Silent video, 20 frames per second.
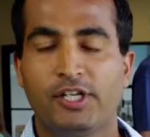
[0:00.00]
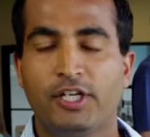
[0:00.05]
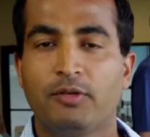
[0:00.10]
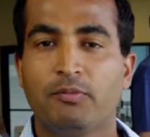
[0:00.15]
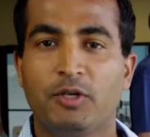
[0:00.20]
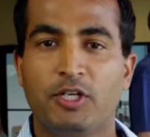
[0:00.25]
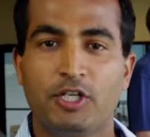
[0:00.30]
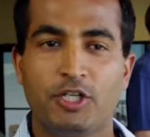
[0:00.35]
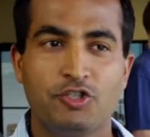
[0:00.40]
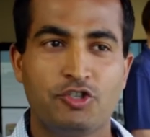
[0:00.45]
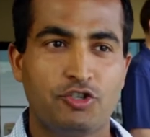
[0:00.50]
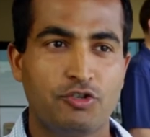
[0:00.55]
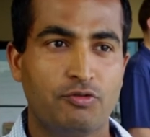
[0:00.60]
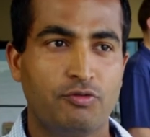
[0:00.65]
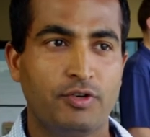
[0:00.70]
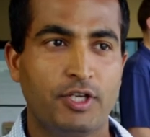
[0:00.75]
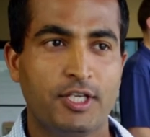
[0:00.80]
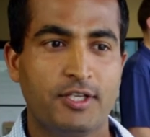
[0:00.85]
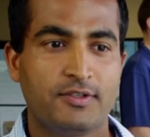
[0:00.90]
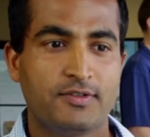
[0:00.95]
ligament
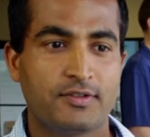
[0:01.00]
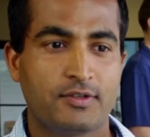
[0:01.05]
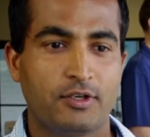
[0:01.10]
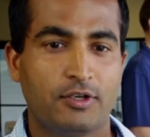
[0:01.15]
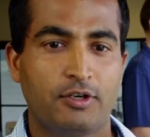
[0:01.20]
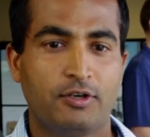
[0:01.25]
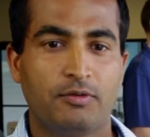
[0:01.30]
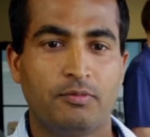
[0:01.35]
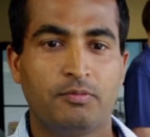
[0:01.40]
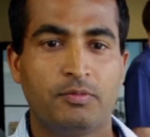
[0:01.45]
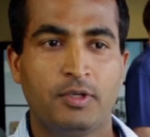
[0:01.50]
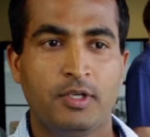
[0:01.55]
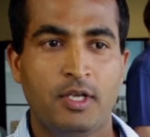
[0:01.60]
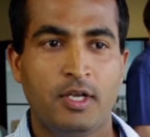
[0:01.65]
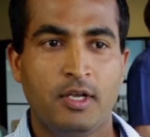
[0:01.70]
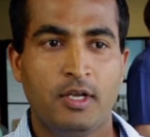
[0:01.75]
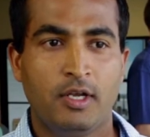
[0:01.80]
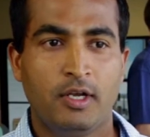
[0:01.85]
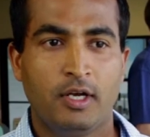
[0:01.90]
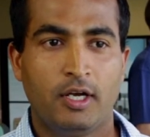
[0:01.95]
injuries or
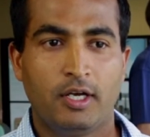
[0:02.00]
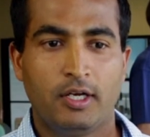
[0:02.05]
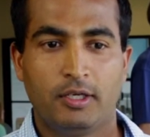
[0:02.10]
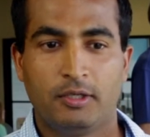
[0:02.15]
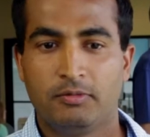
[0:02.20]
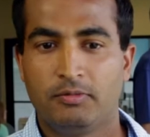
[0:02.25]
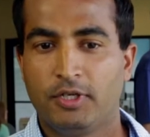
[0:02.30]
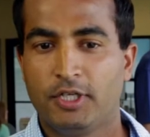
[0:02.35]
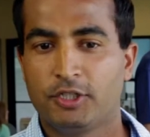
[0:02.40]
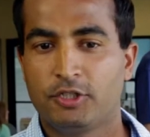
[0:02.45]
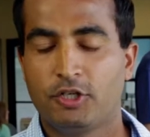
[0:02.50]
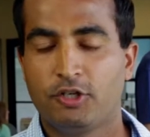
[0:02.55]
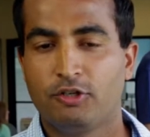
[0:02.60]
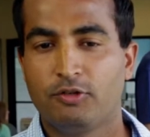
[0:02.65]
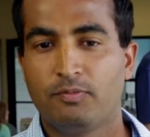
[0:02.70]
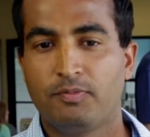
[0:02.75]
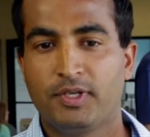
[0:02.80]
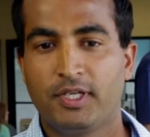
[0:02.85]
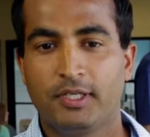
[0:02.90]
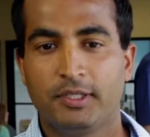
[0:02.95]
uh, it
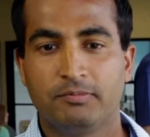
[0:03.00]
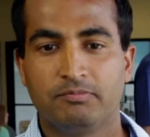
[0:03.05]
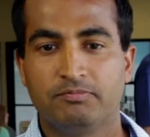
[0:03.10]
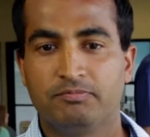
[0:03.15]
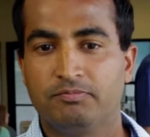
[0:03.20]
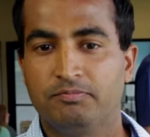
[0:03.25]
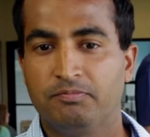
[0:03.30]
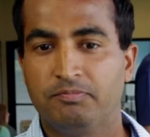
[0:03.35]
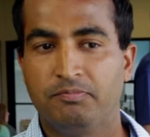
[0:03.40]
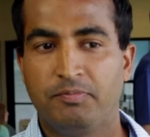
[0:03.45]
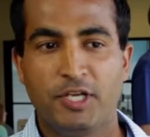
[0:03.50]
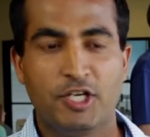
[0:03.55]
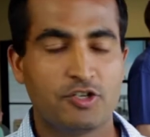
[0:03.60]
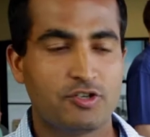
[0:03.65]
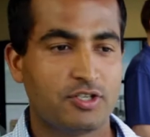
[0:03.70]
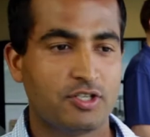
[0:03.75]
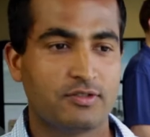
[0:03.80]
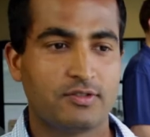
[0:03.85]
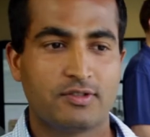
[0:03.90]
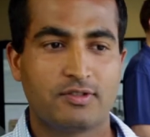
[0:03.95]
could be
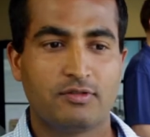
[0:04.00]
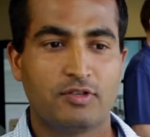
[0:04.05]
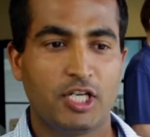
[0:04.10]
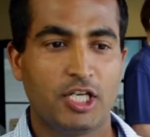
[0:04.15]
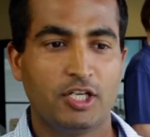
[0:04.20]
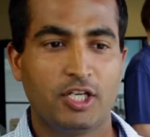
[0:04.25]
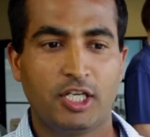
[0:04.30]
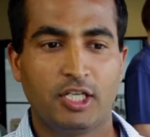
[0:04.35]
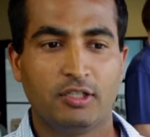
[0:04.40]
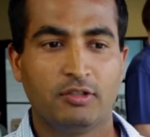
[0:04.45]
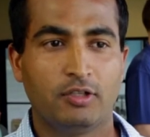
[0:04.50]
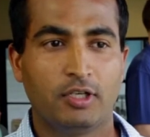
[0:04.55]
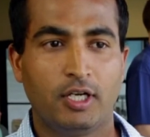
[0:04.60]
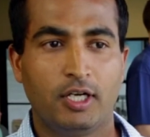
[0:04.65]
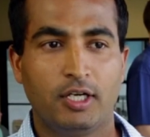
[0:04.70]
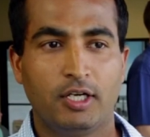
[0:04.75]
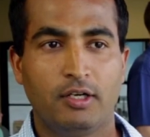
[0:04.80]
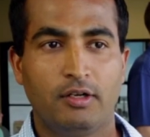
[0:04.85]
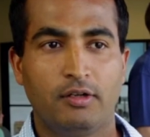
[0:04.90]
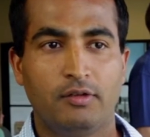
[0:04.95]
patients needing
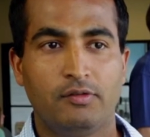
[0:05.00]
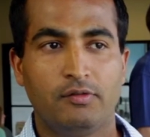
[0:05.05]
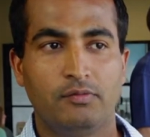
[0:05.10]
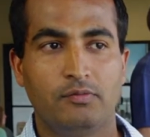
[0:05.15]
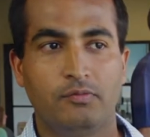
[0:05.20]
uh,